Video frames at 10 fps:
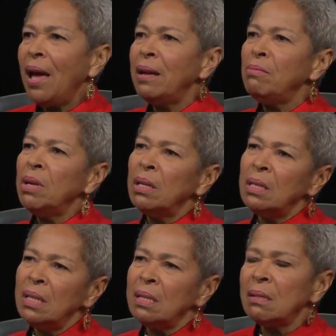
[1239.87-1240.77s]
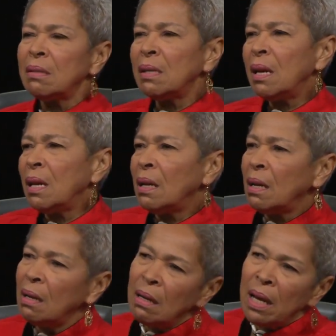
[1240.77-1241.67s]
And the militants are
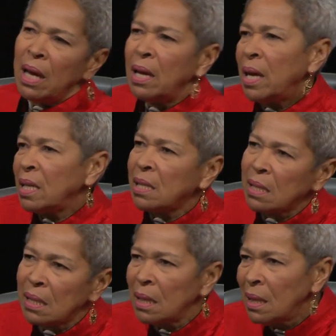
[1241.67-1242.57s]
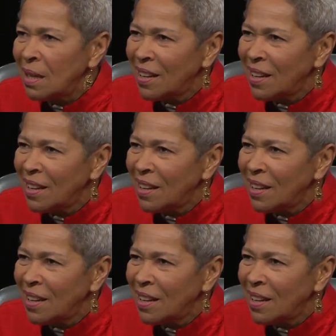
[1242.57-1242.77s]
saying, "Now, hey, sister,